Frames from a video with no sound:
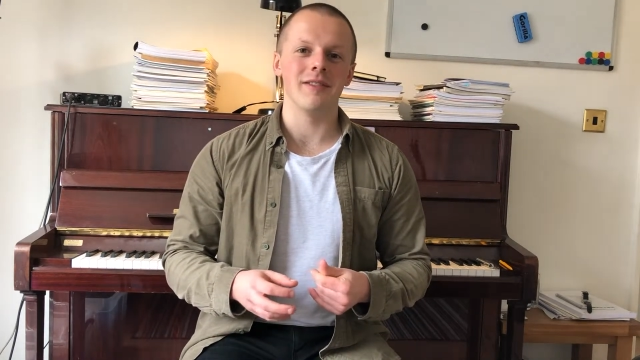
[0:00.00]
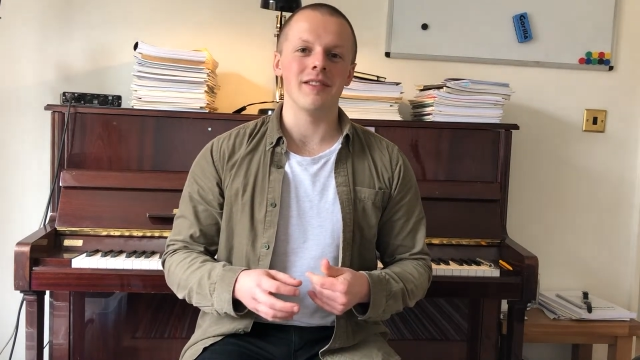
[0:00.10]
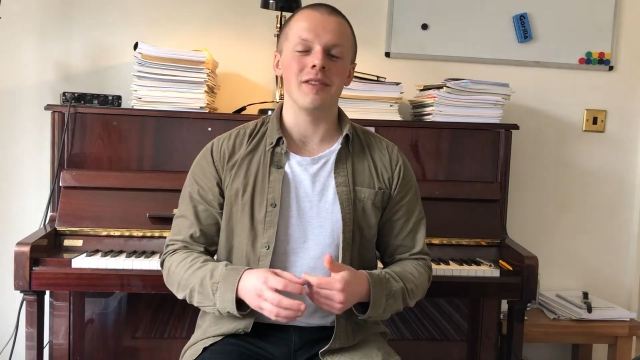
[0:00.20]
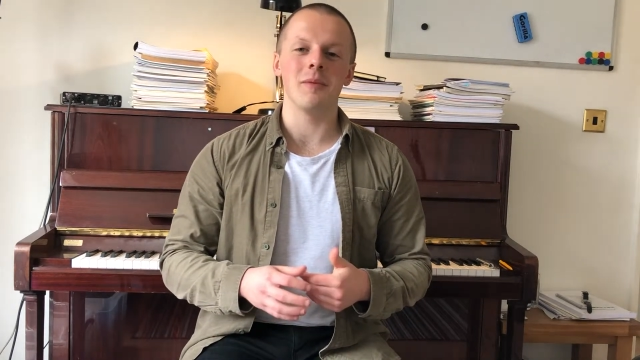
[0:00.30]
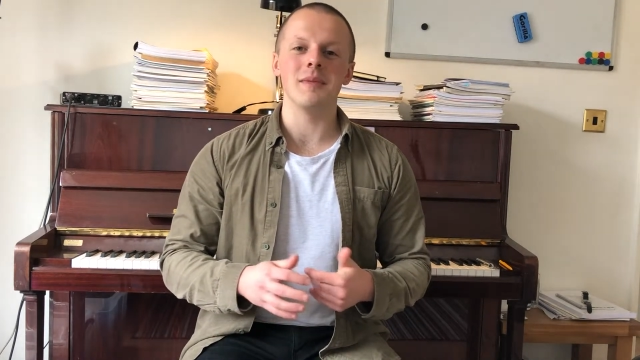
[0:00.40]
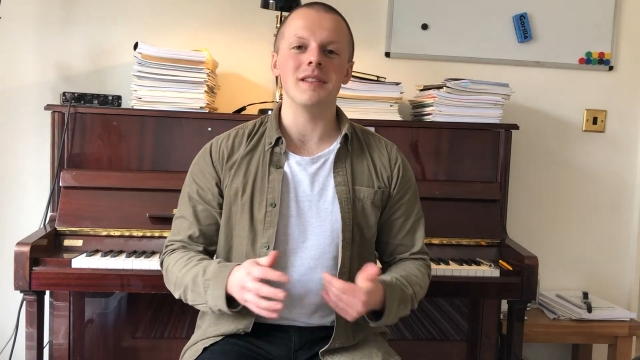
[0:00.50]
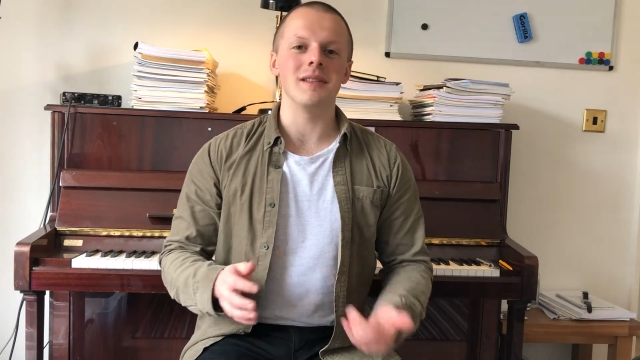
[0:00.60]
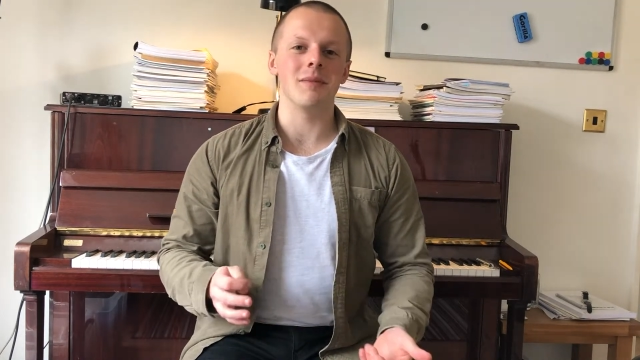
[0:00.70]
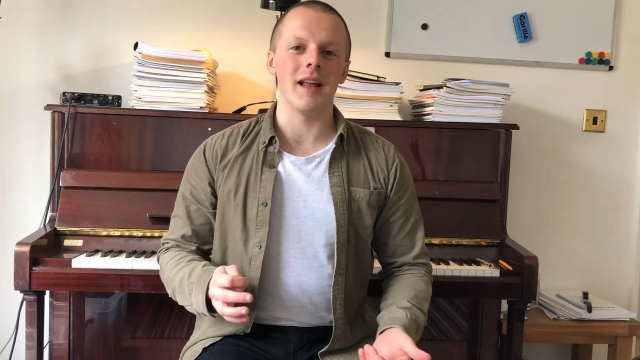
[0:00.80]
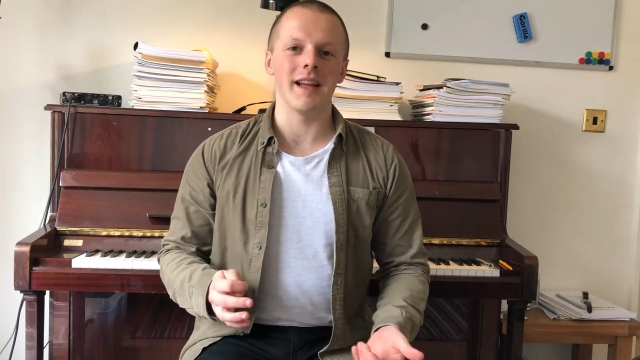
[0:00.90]
there's not
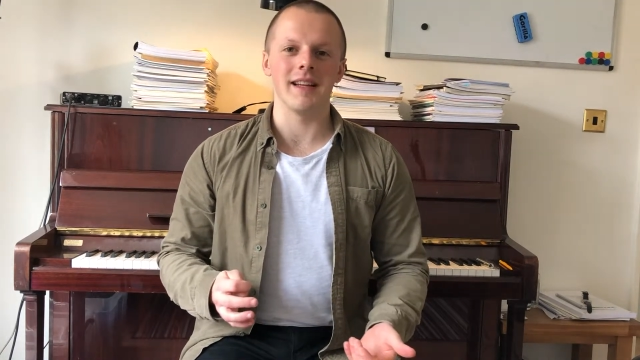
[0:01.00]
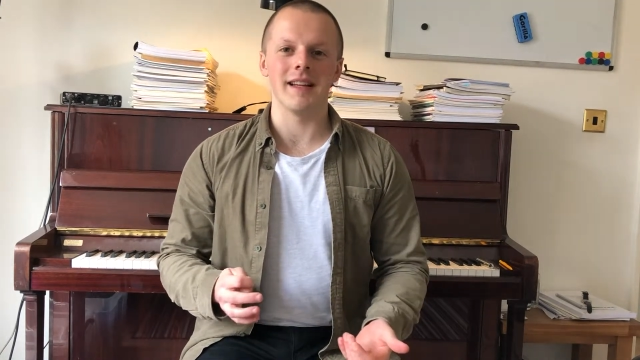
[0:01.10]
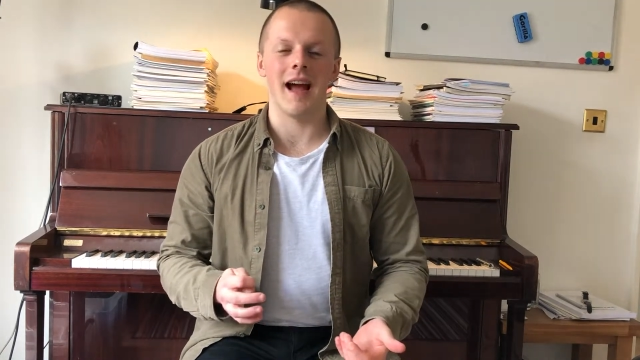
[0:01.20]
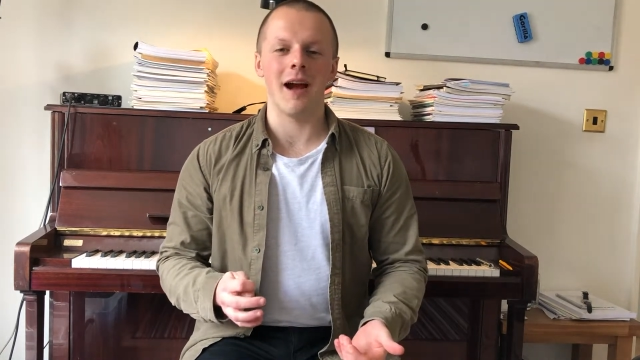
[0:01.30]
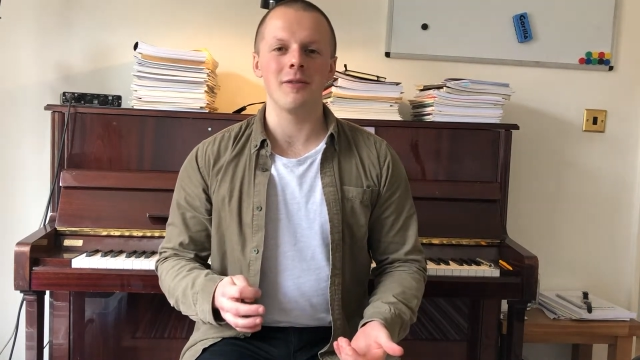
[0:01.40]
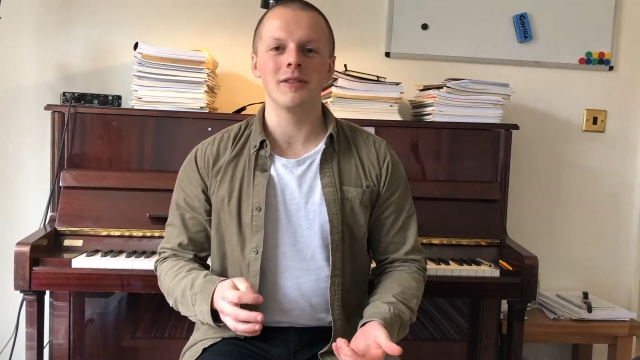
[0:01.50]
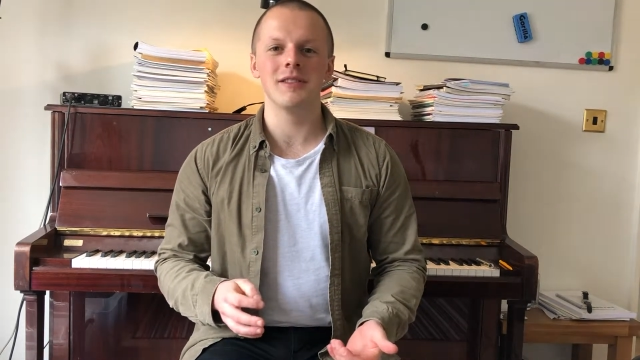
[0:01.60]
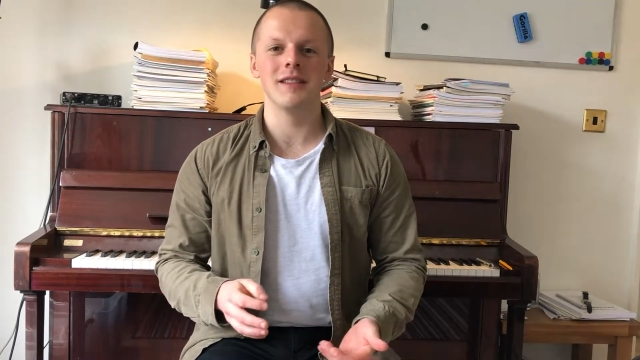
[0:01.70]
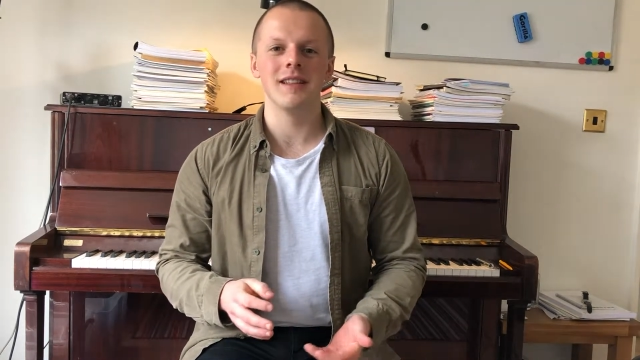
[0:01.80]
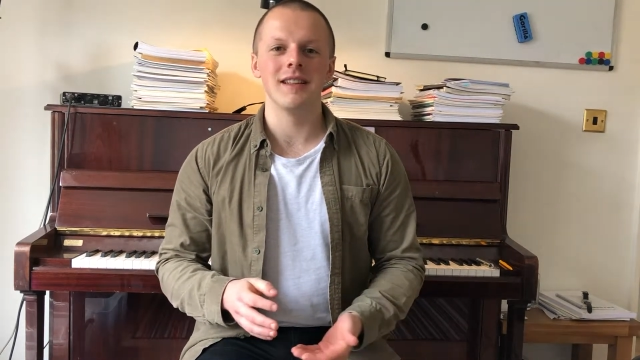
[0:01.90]
music playing in the
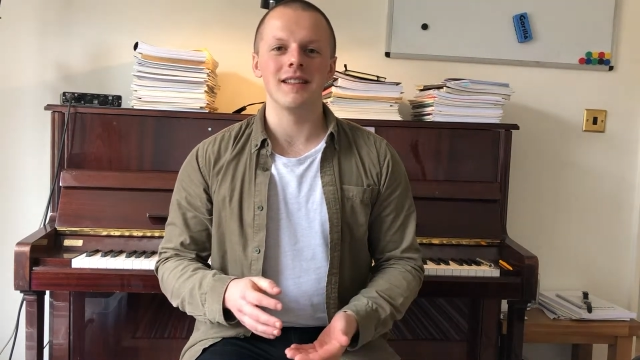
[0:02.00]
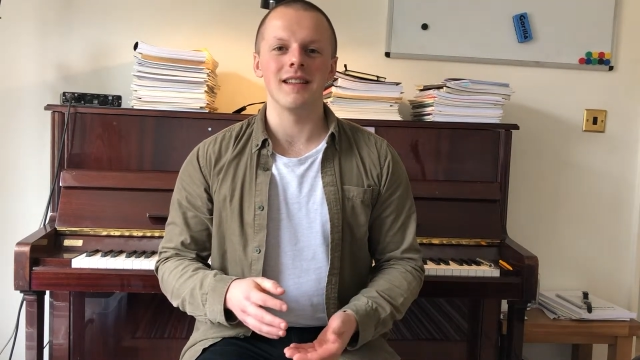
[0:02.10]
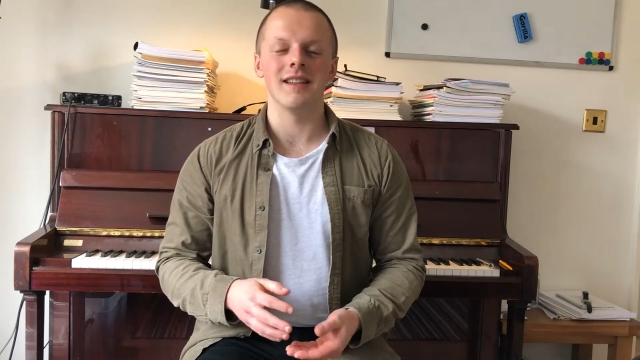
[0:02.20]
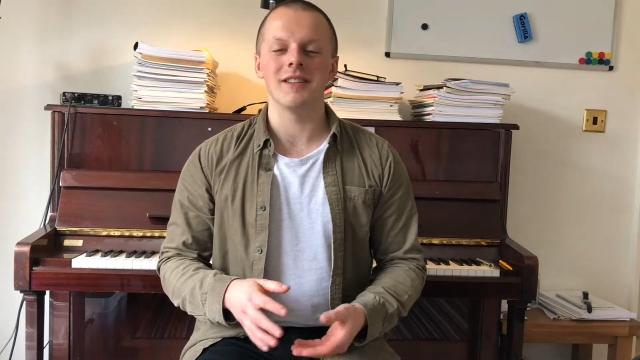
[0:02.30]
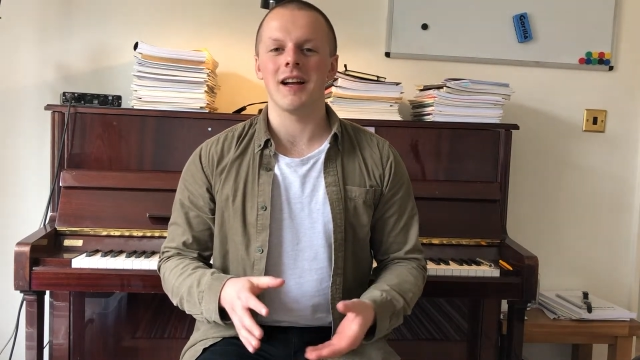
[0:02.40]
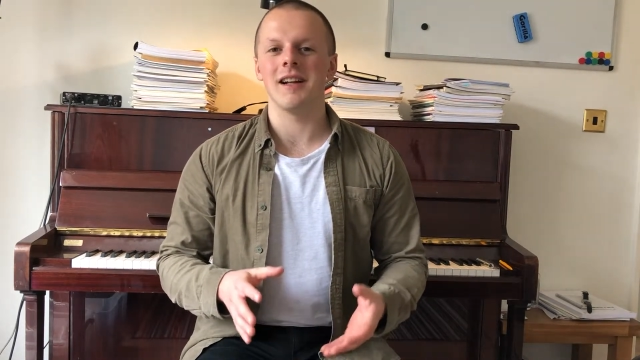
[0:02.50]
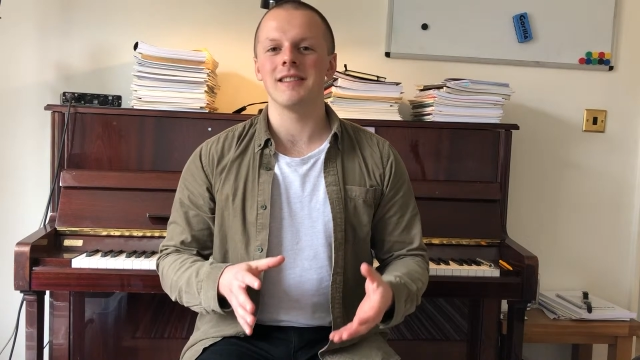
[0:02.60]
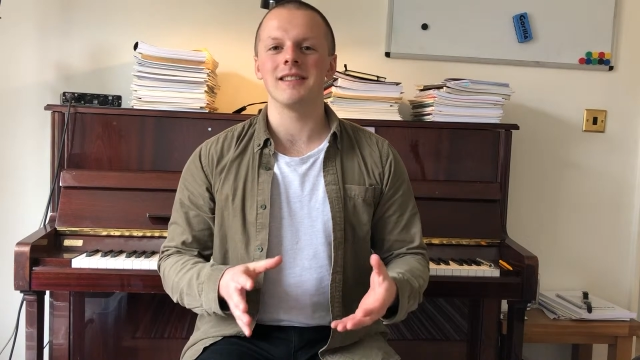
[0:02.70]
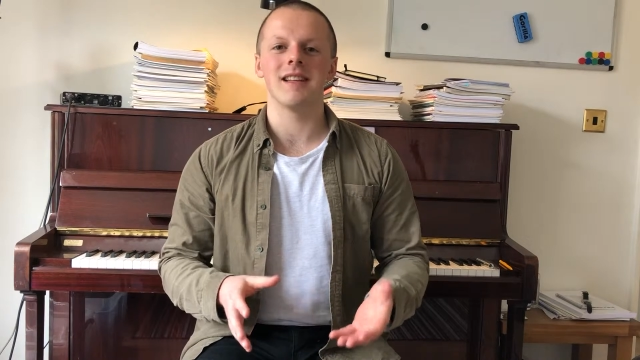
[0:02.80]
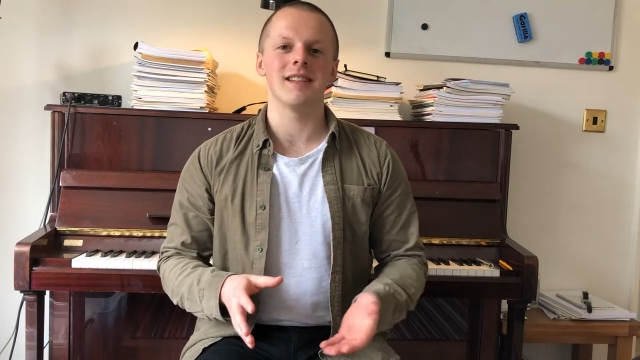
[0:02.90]
house, then the
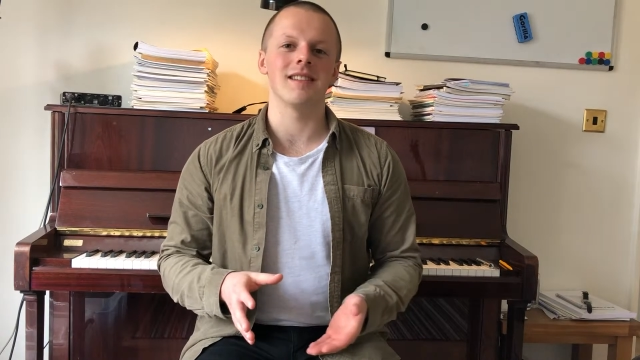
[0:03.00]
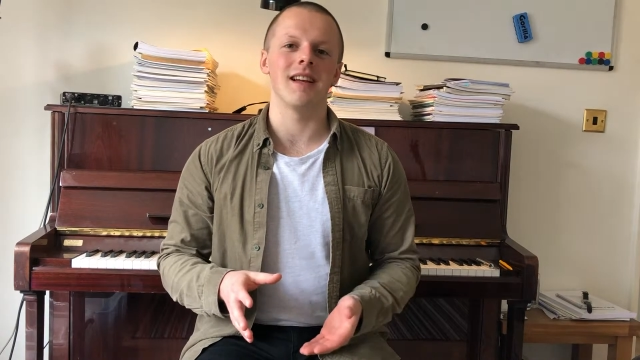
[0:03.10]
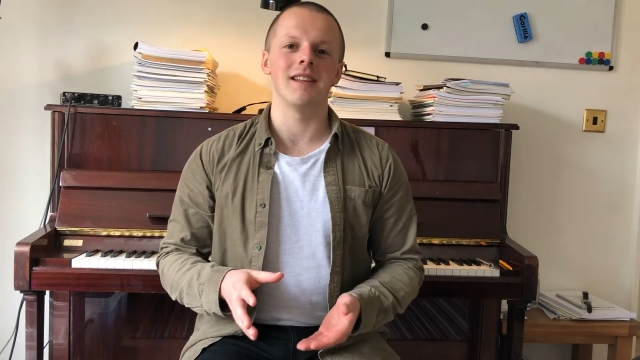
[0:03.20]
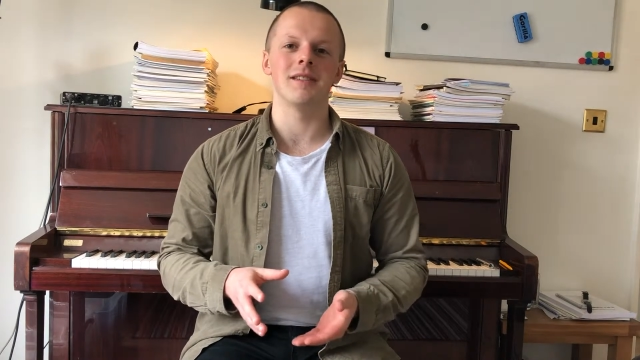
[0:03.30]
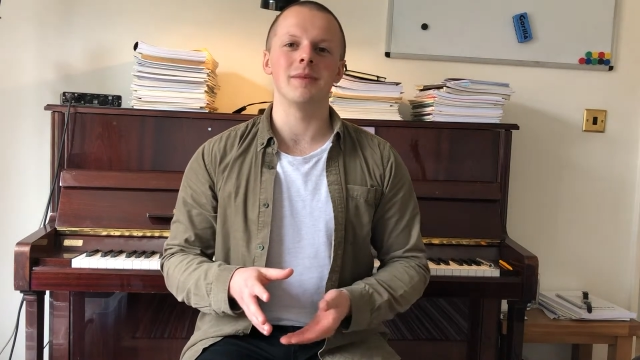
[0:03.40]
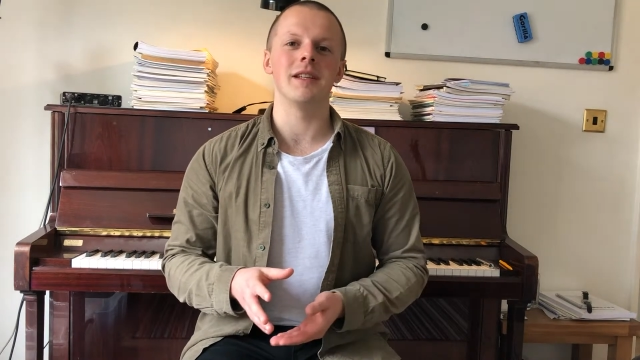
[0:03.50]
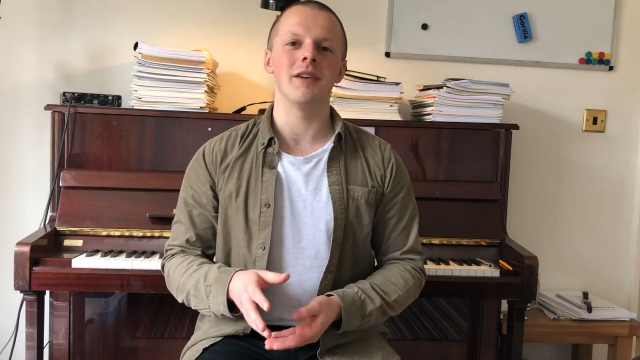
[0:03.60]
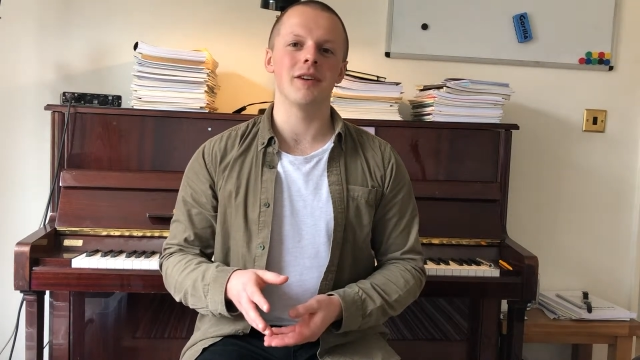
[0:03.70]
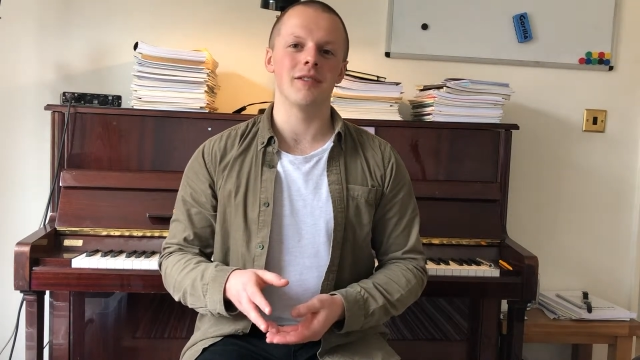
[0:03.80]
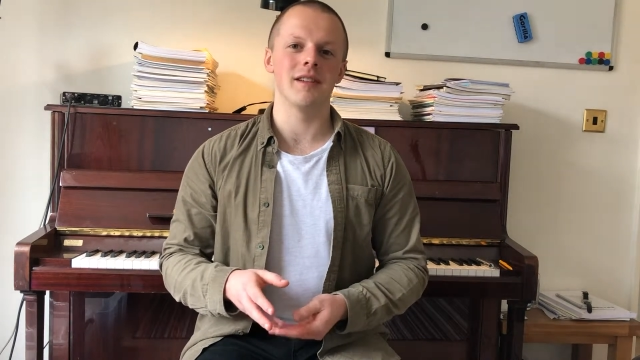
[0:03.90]
child is less likely to be
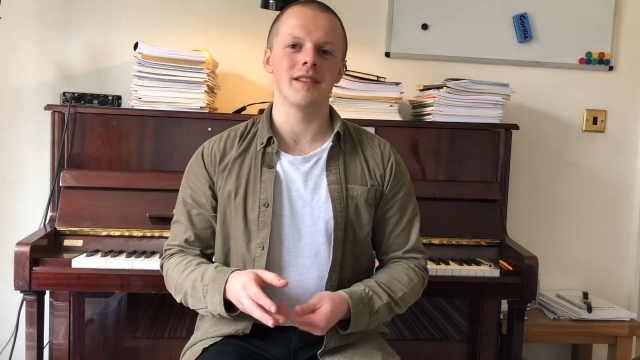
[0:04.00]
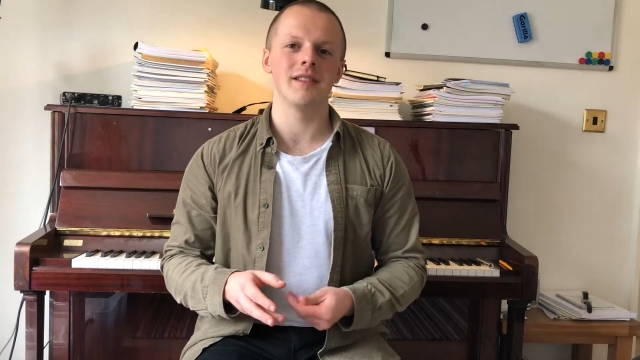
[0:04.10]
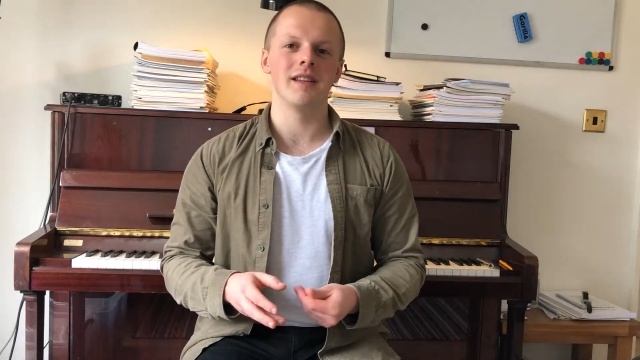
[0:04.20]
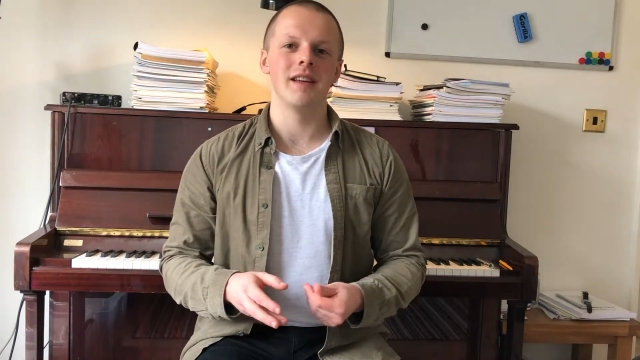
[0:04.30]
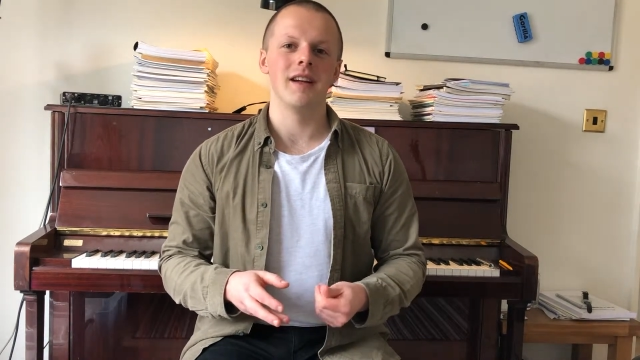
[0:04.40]
curious.